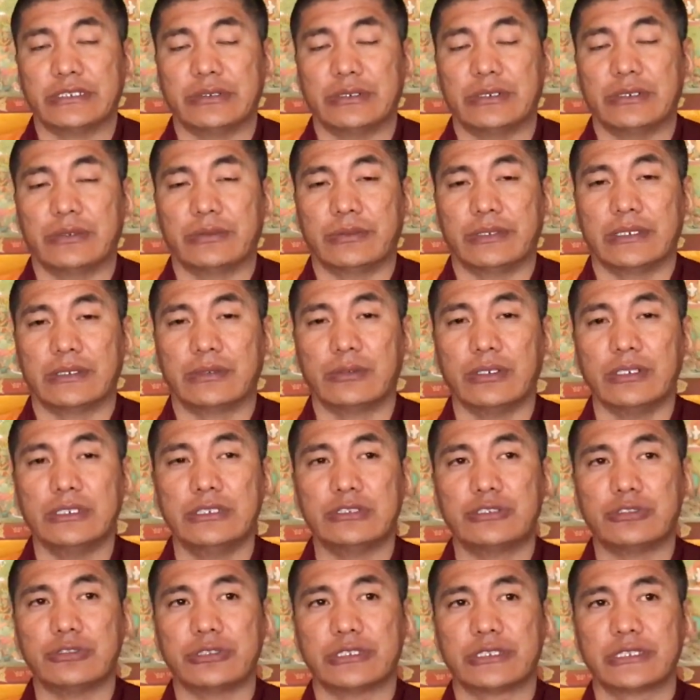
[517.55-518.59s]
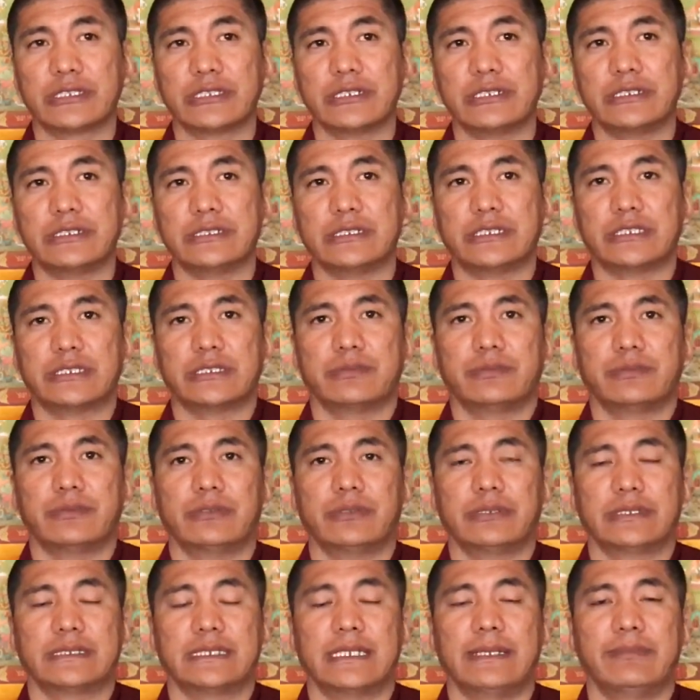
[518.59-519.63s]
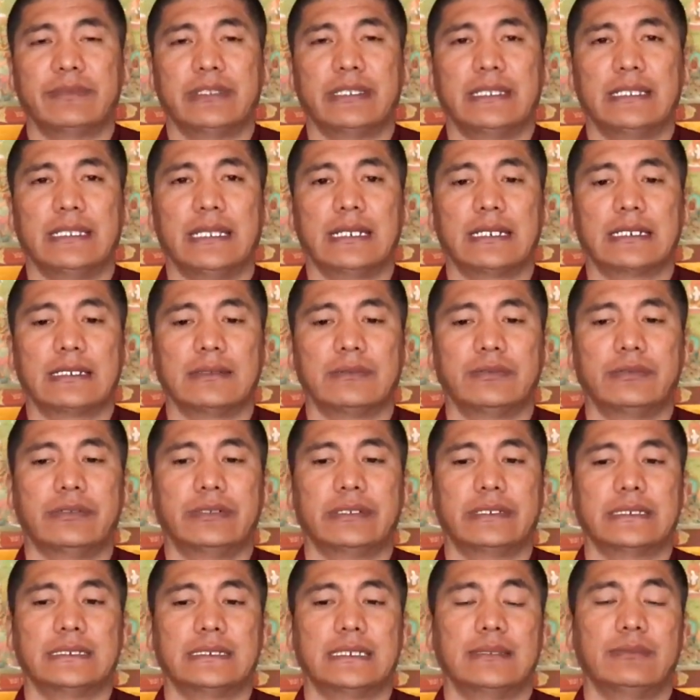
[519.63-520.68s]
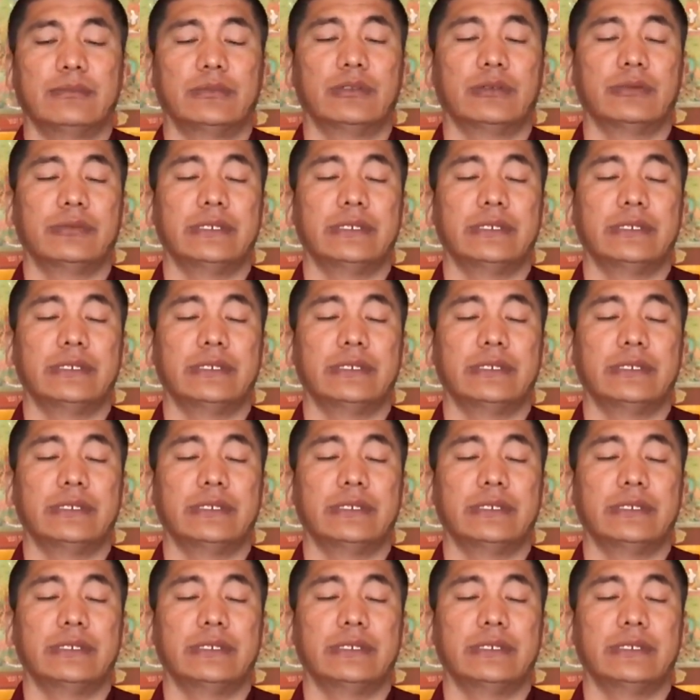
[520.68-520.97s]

or we're going to search for something like for example,